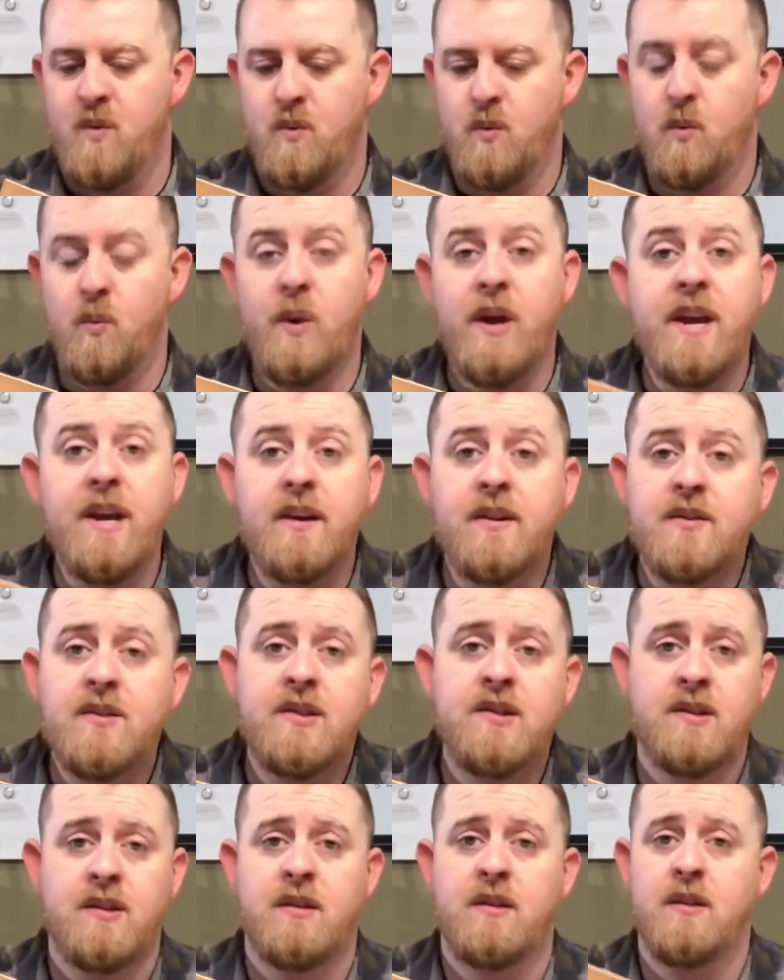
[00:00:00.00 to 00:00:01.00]

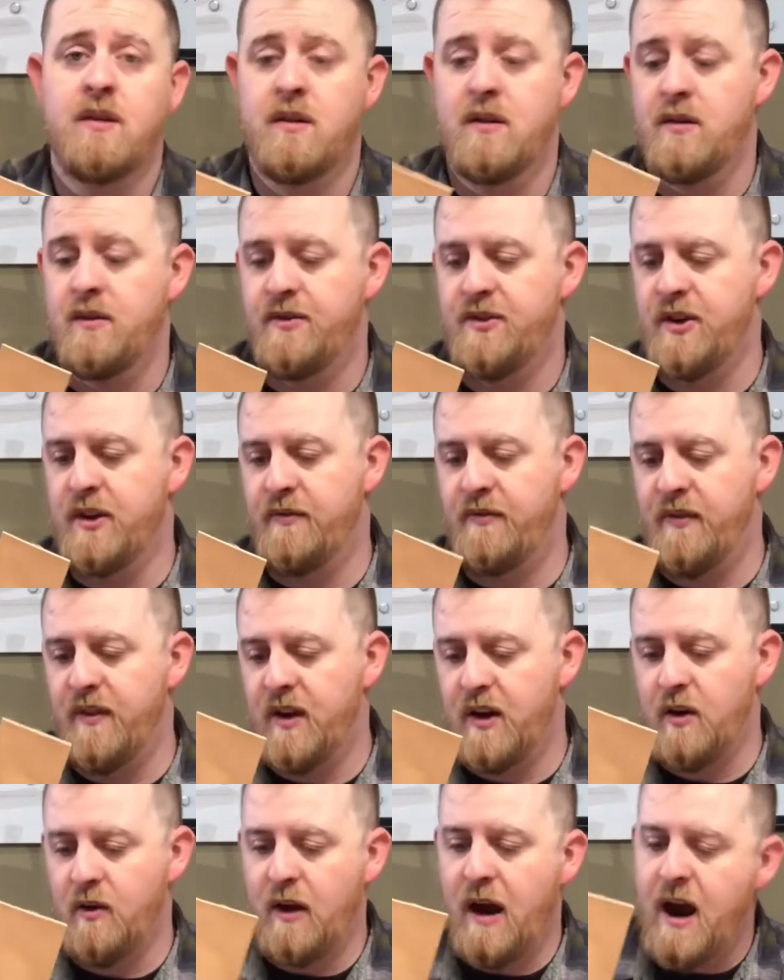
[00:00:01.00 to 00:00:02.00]
weeks to
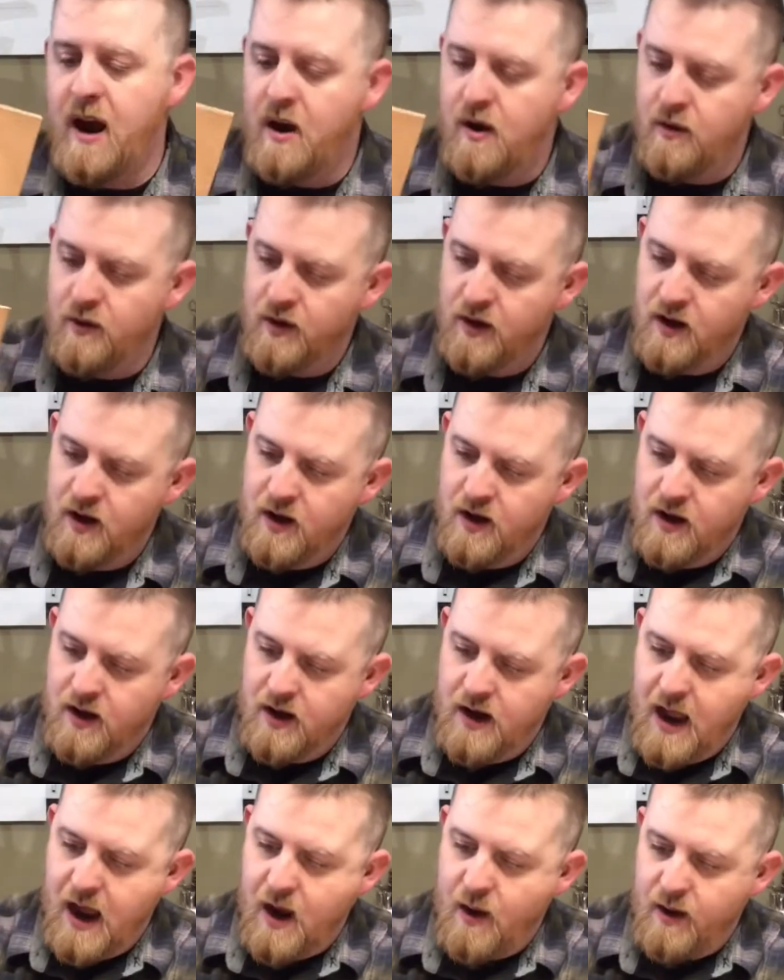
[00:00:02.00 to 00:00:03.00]
figure out,
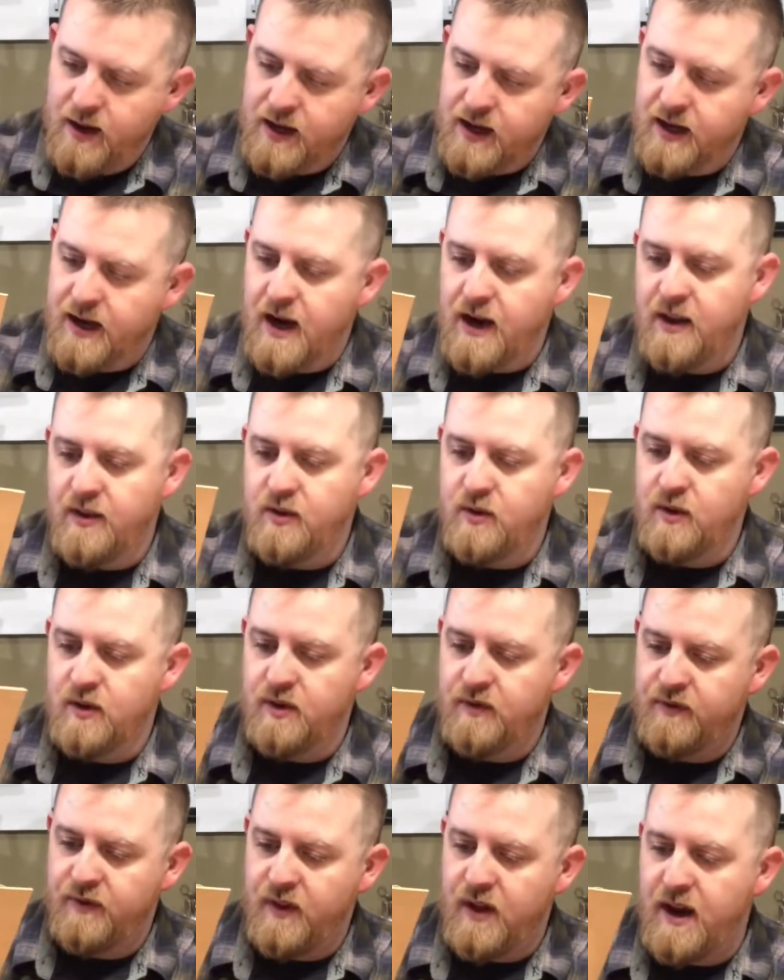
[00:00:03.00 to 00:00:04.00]
now I can kind of do on
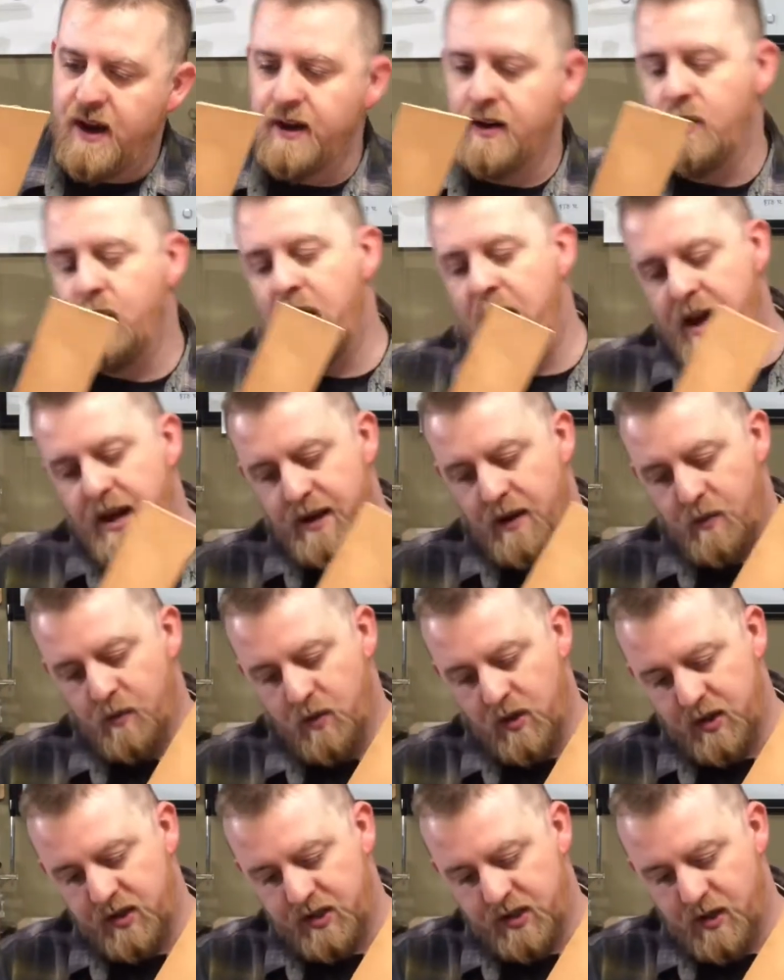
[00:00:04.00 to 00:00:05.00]
the fly and go, it didn't
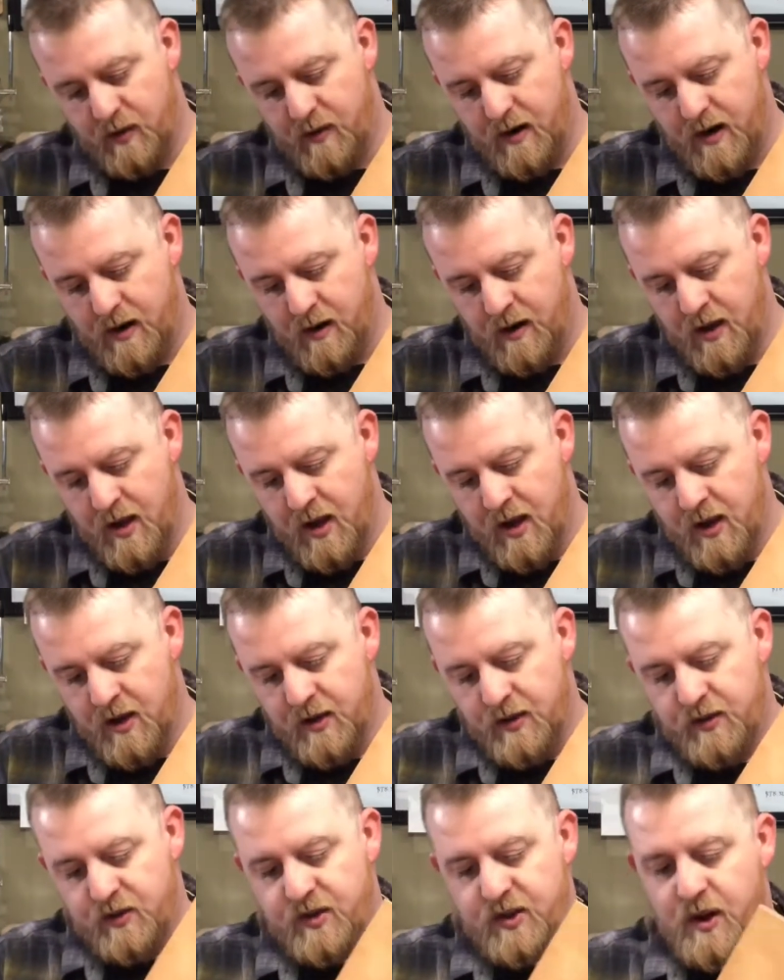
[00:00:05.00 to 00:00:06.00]
work so well.
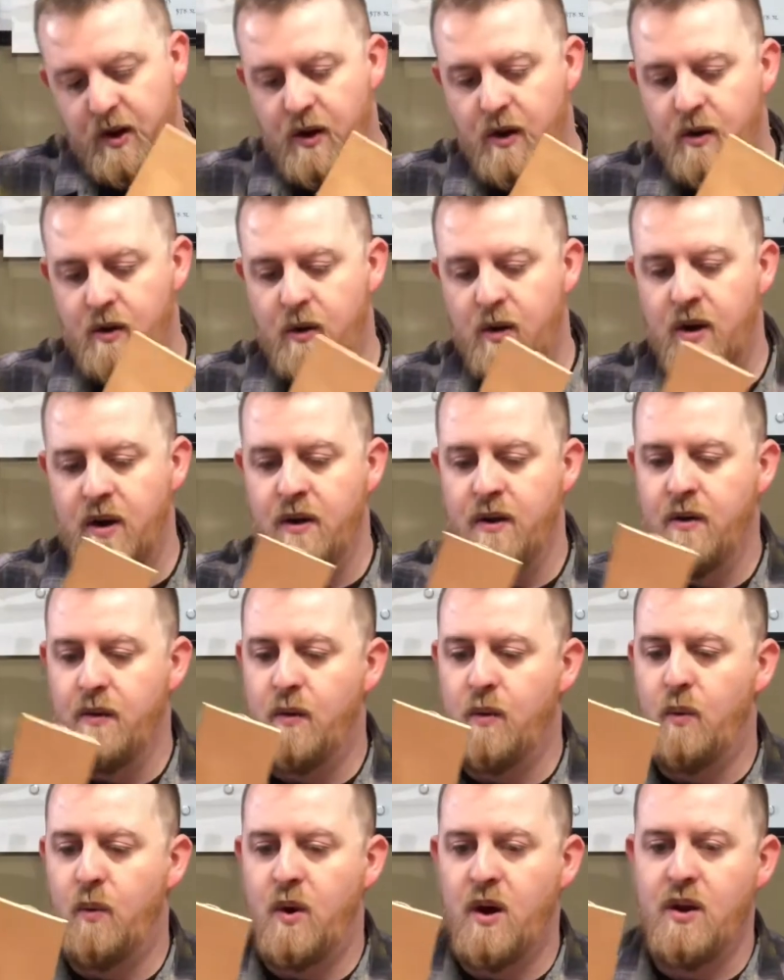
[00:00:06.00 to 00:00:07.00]
So
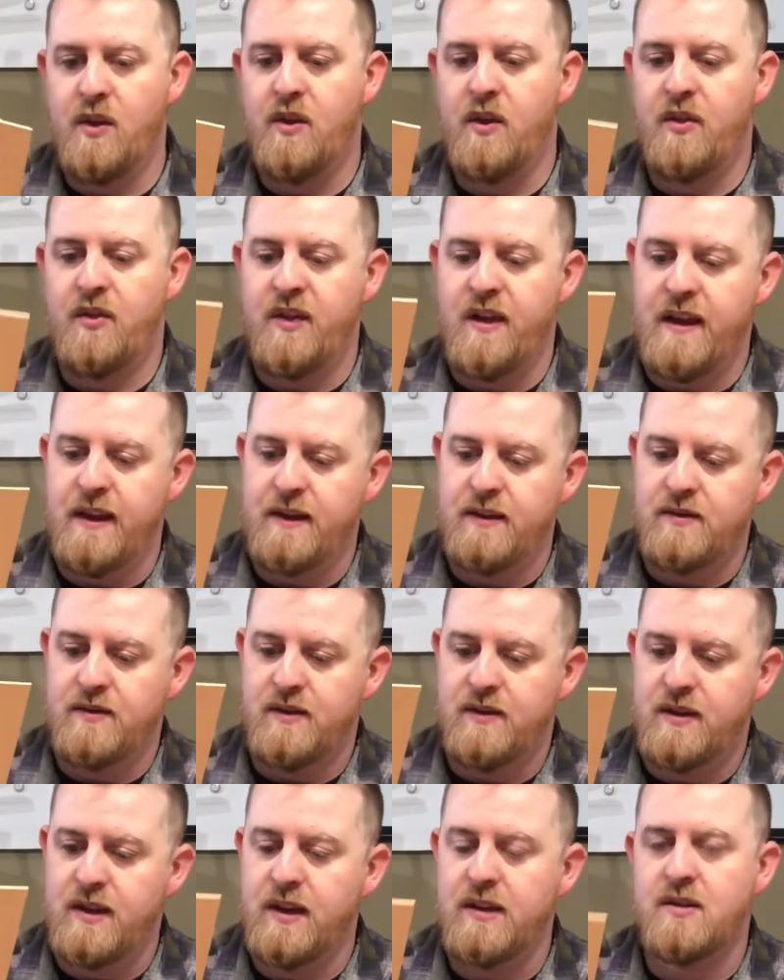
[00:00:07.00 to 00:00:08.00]
one of the things,
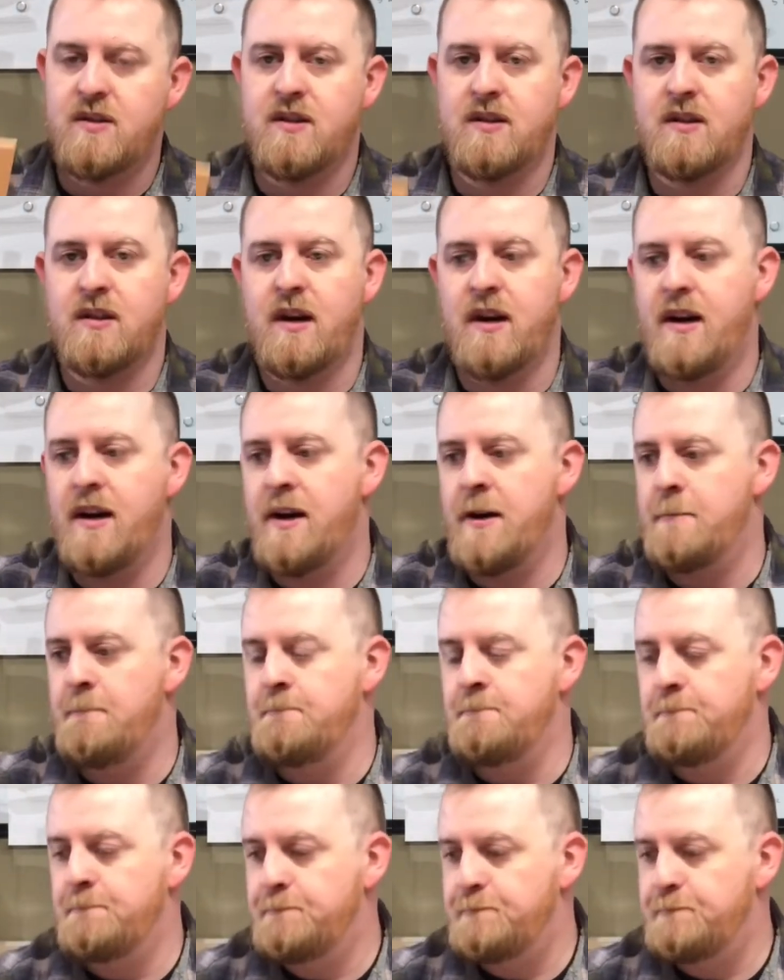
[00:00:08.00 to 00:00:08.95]
this foam